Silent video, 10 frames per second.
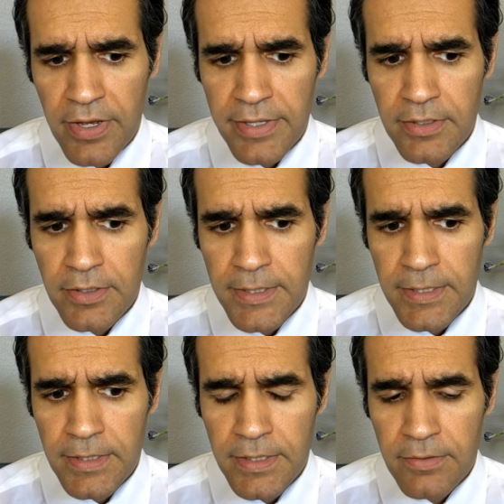that
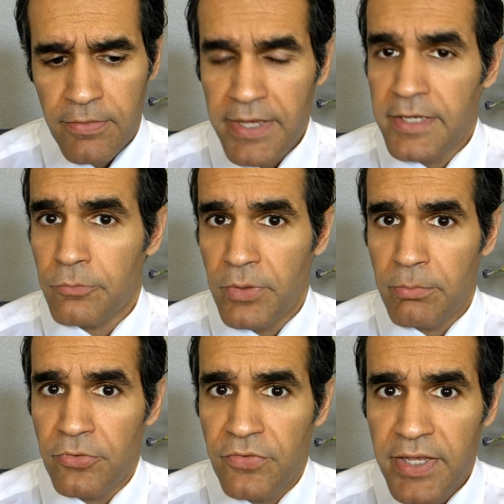they can
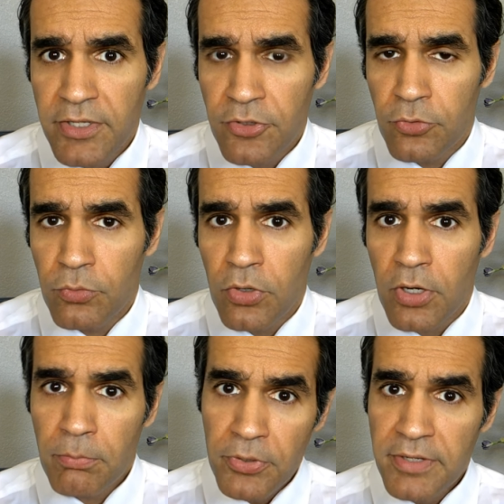represent you
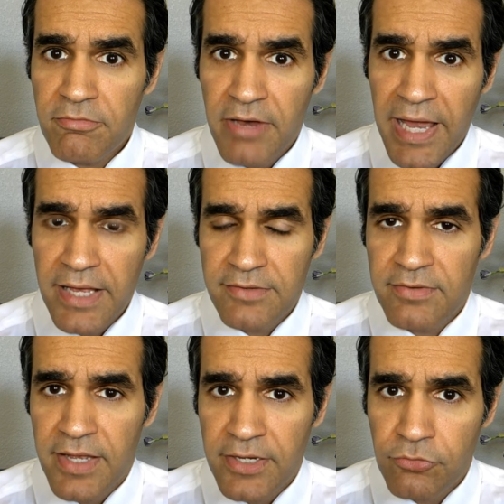are pretty
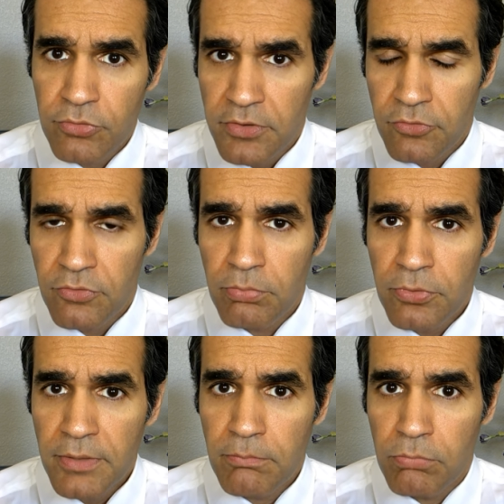vast, actually. There's a
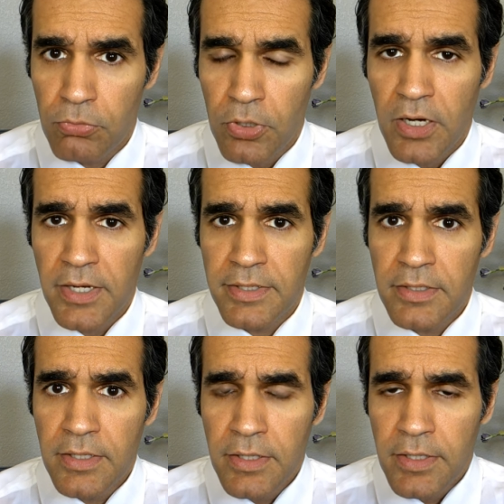pretty
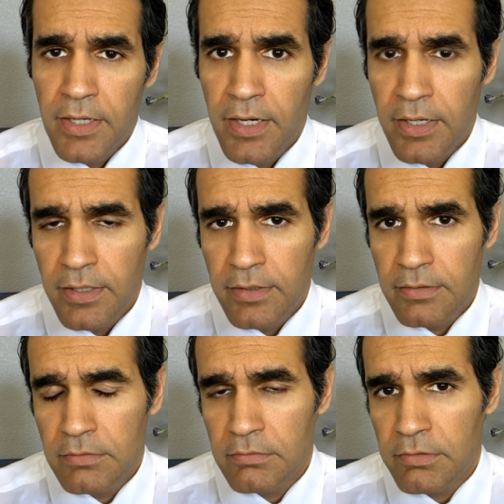broad
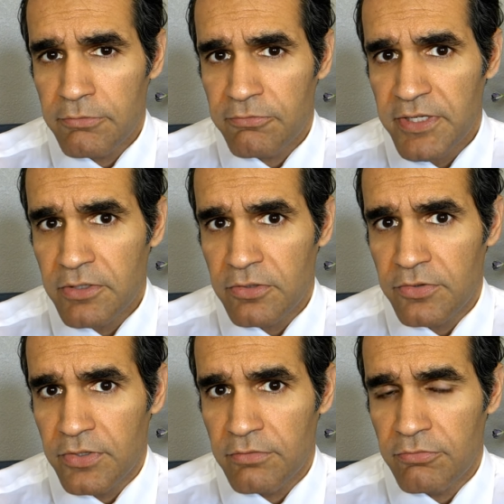uh,
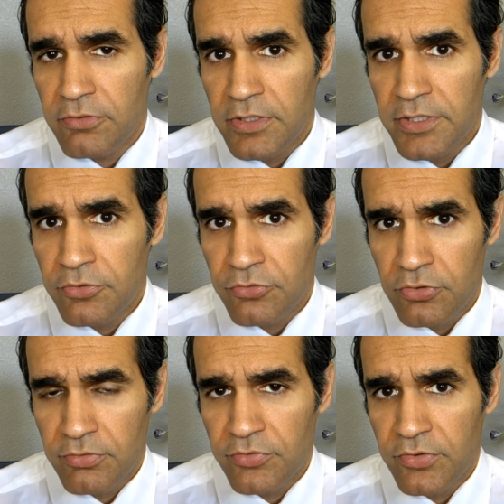field of legal
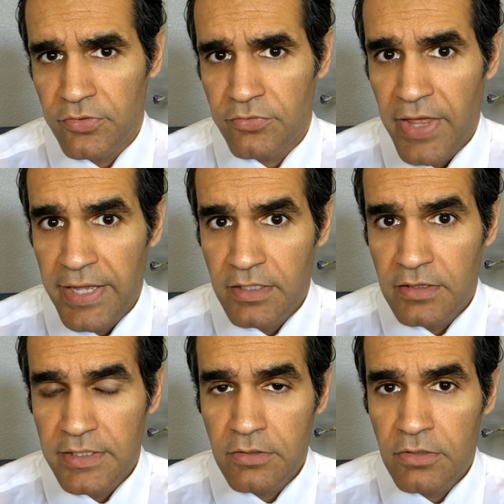services
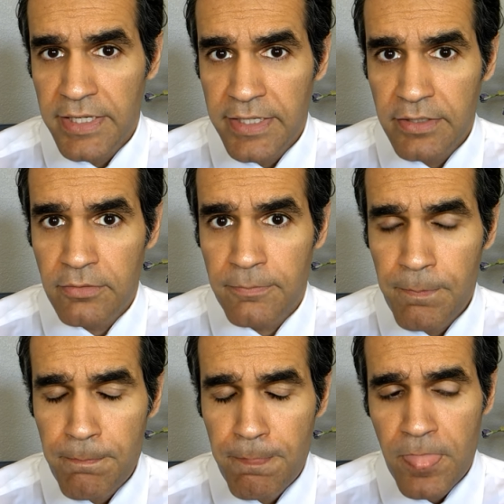that legal aid
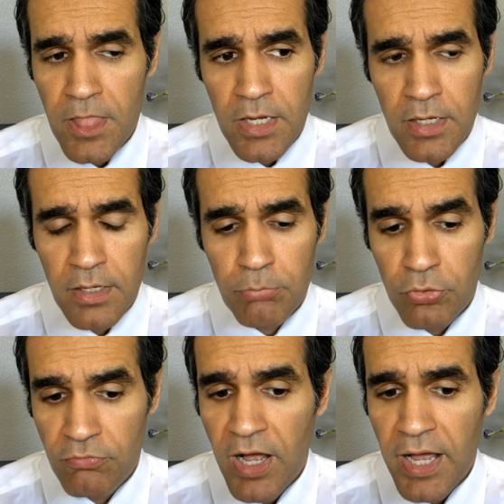uh,
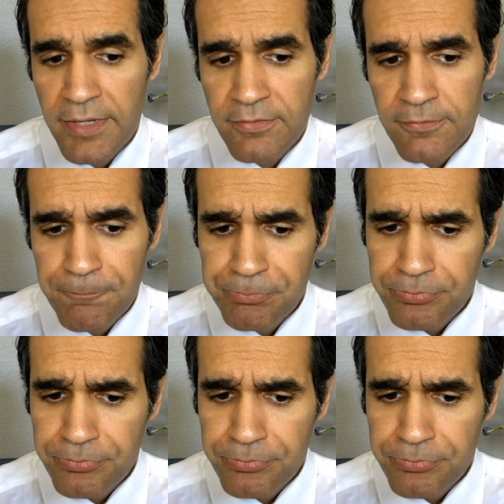provides.